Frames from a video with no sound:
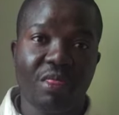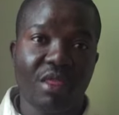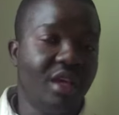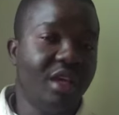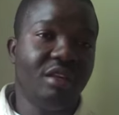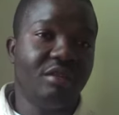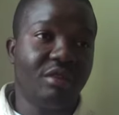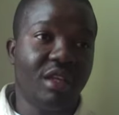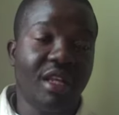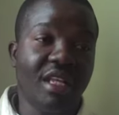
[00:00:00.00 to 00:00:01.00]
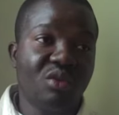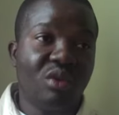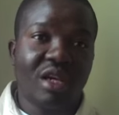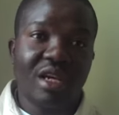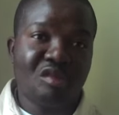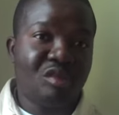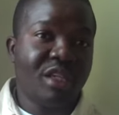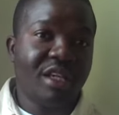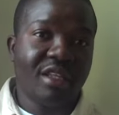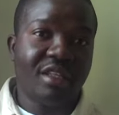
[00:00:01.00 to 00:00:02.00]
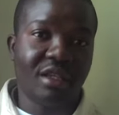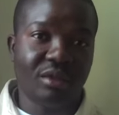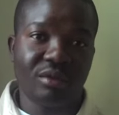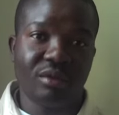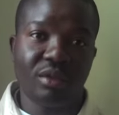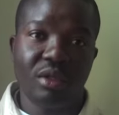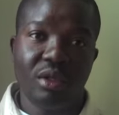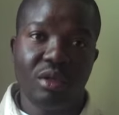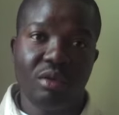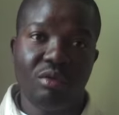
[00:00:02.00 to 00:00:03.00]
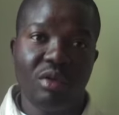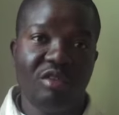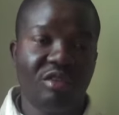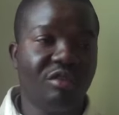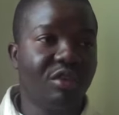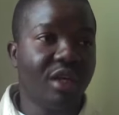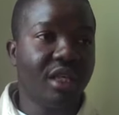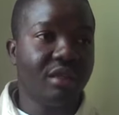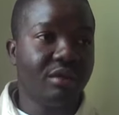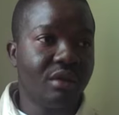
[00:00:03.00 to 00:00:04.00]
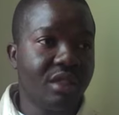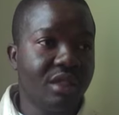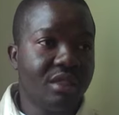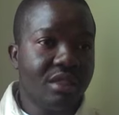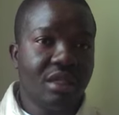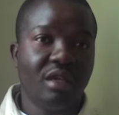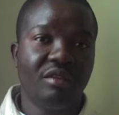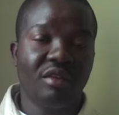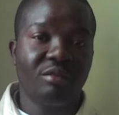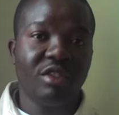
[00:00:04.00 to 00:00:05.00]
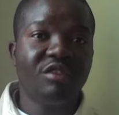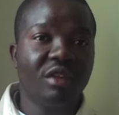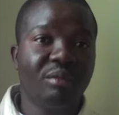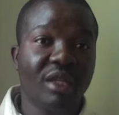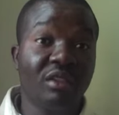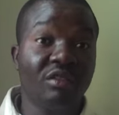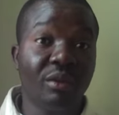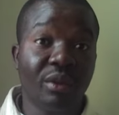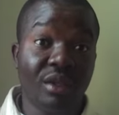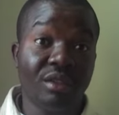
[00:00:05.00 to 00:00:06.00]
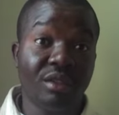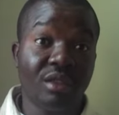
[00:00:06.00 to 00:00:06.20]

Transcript: And a network has been created now with friends, colleagues from different parts of the world,